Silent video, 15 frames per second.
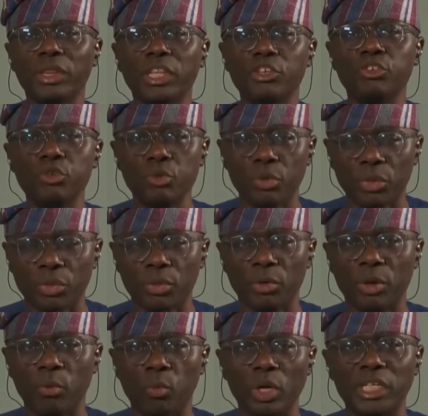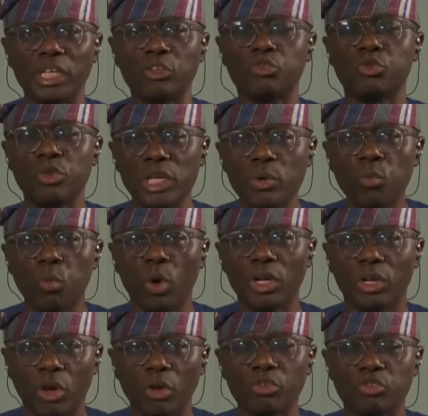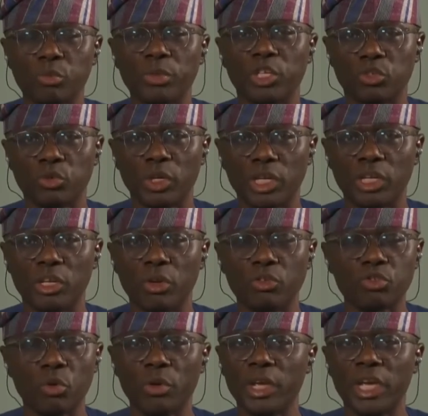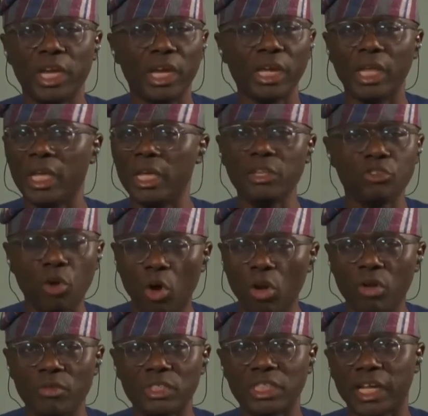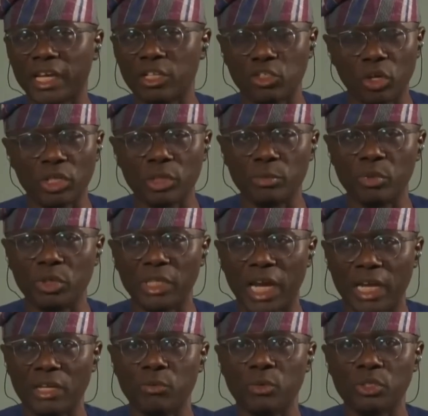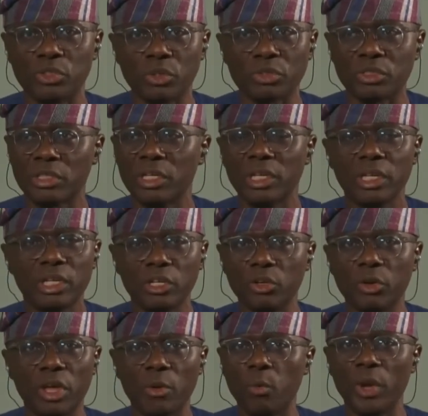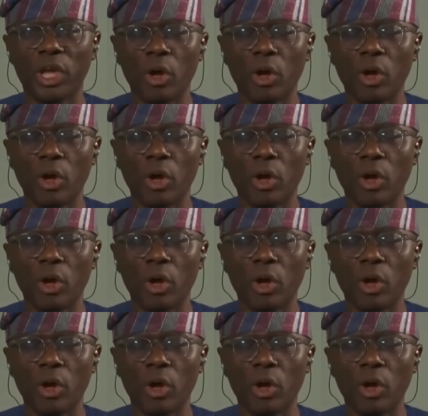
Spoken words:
what the youth, or what they truly want us to be doing, you know. So it hit all of us like a thunderbolt, and it was just, you know,